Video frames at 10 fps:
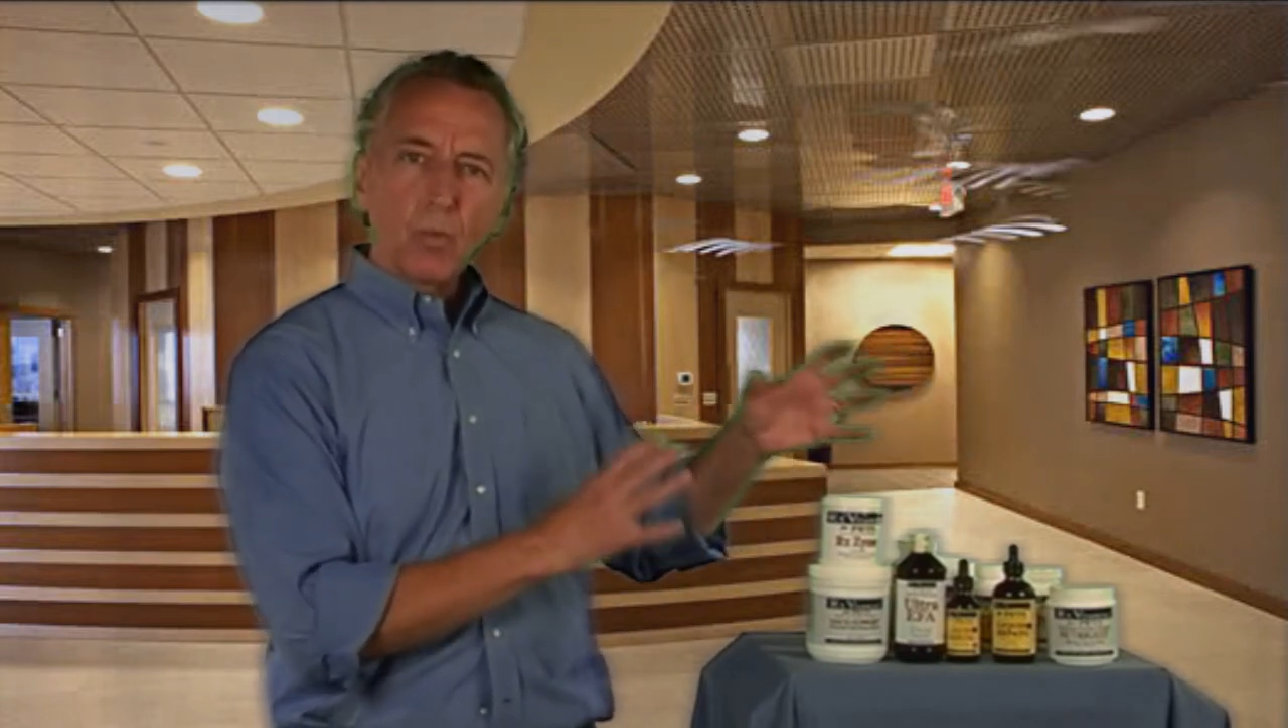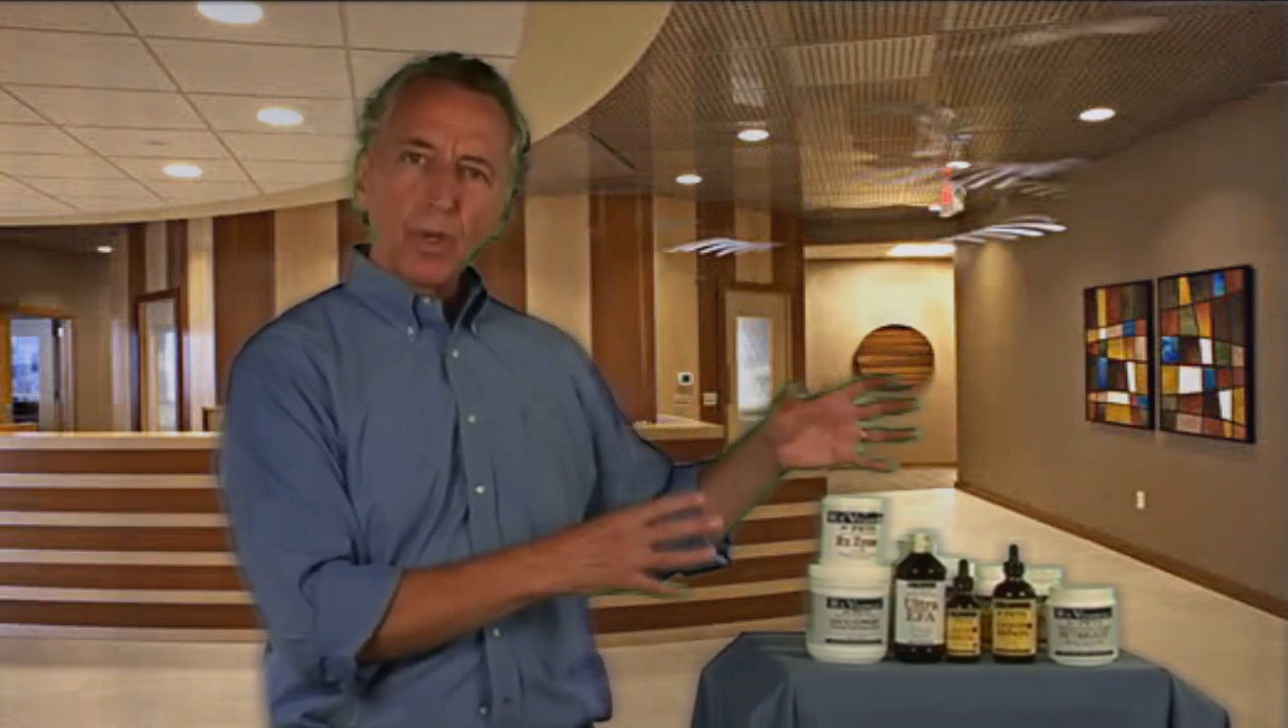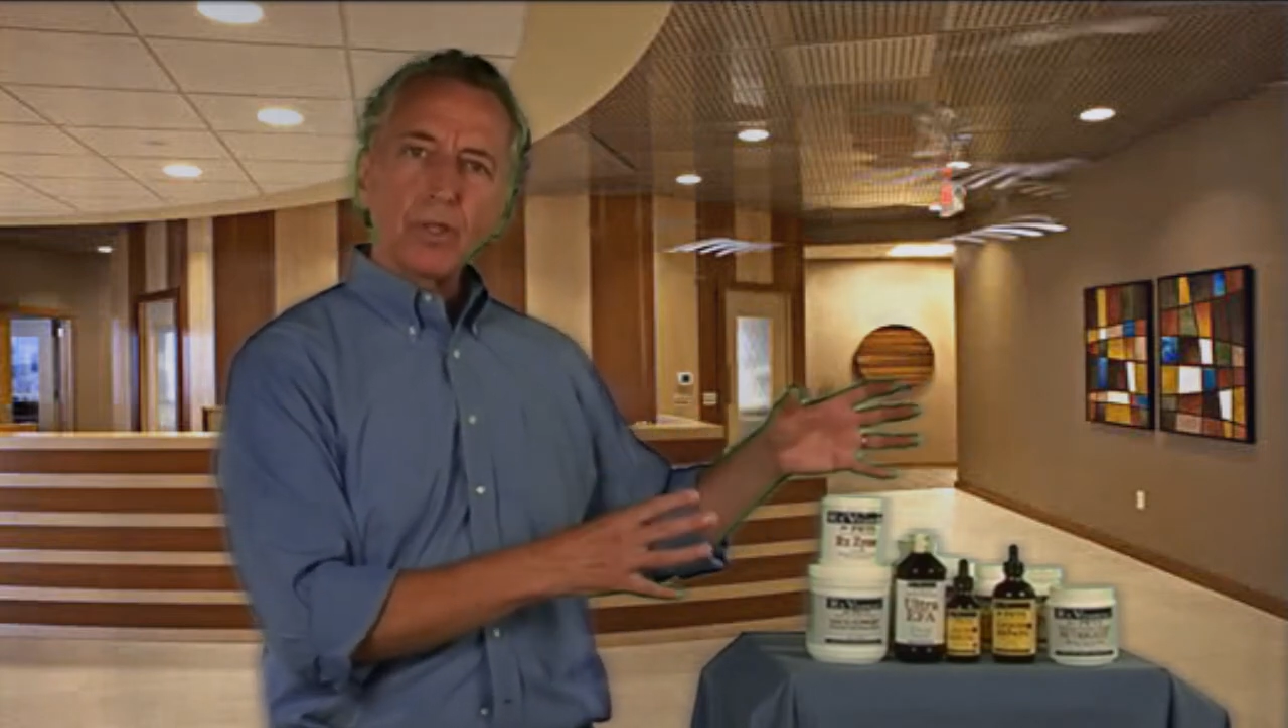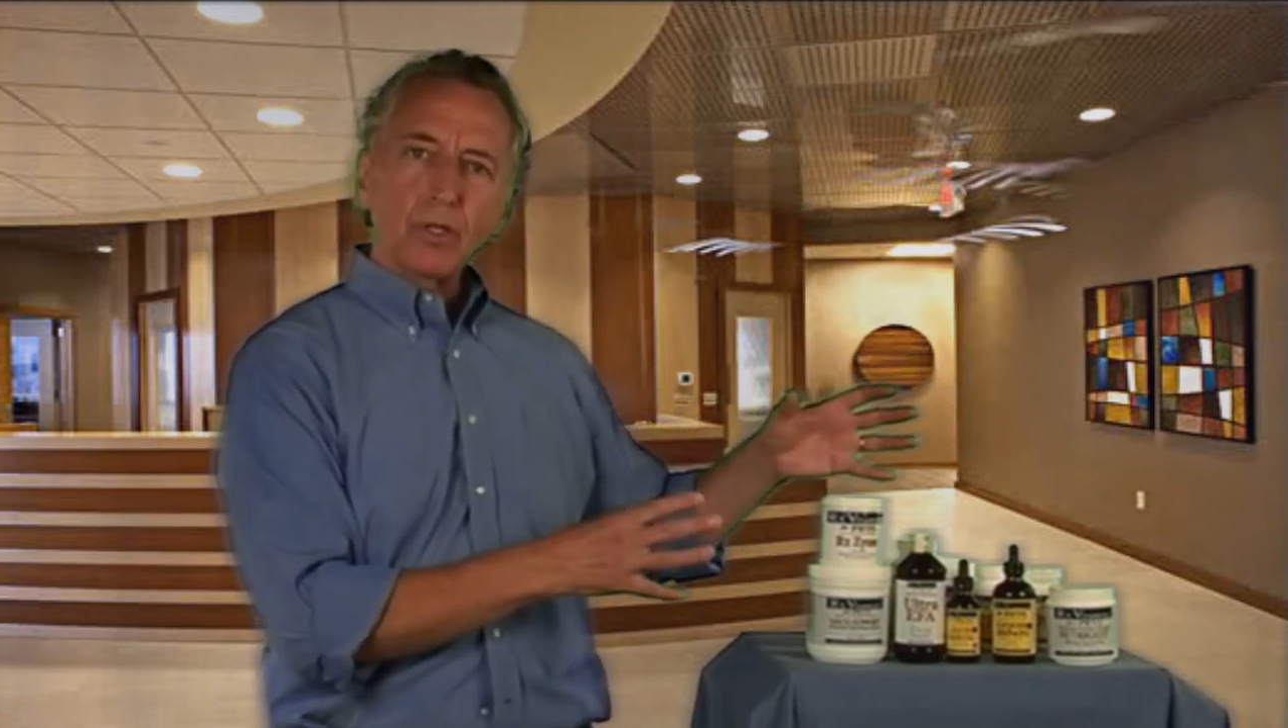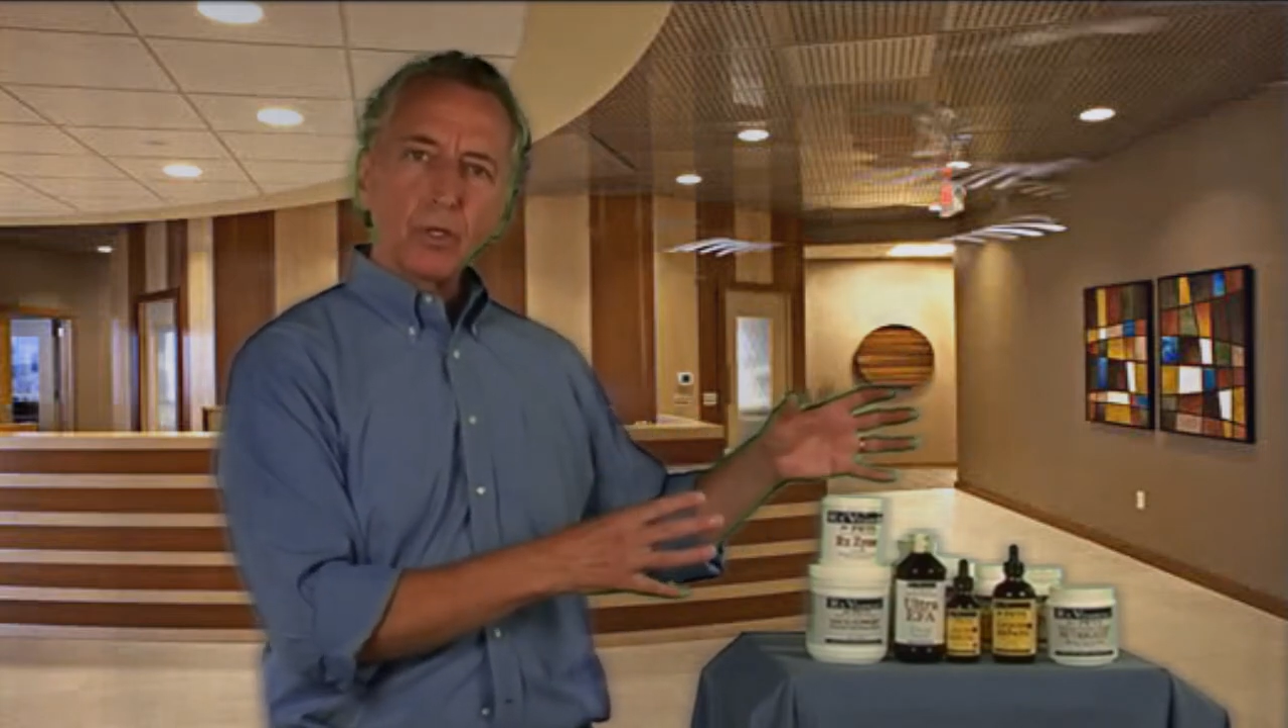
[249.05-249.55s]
with the